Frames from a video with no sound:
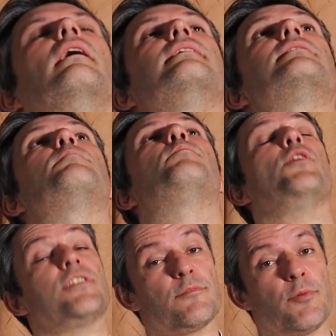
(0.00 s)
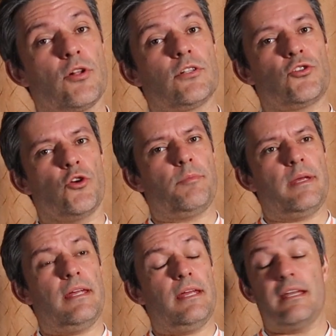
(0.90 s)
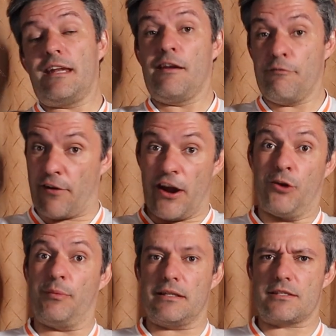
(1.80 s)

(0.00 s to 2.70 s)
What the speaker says: Is it possible to be in an environment